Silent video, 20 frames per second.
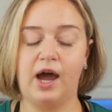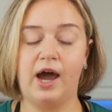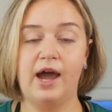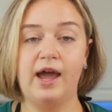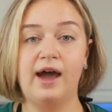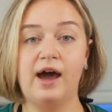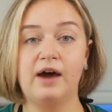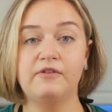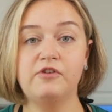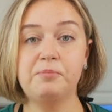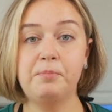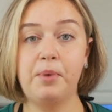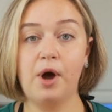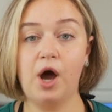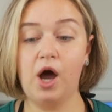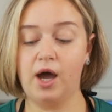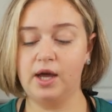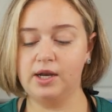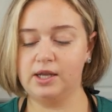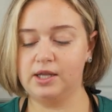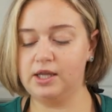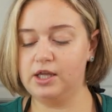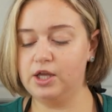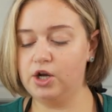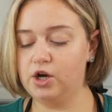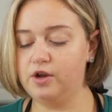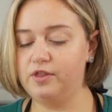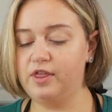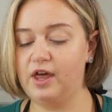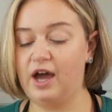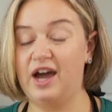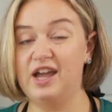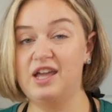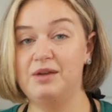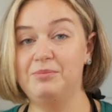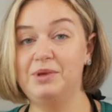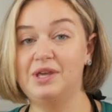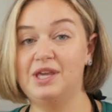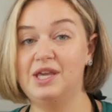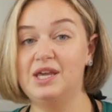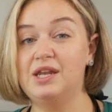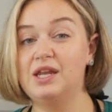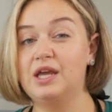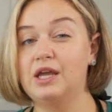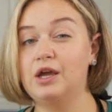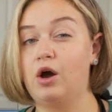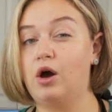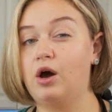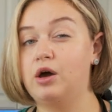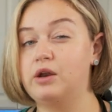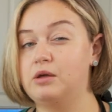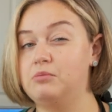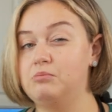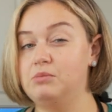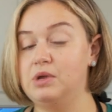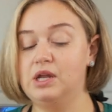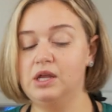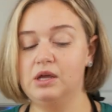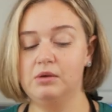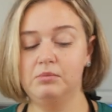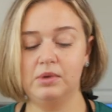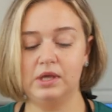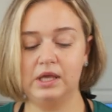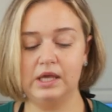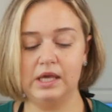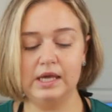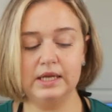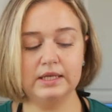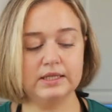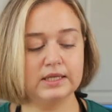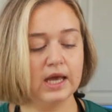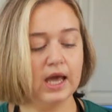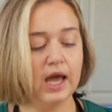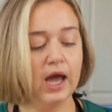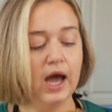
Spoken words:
I have a pot here that I am heating on medium heat.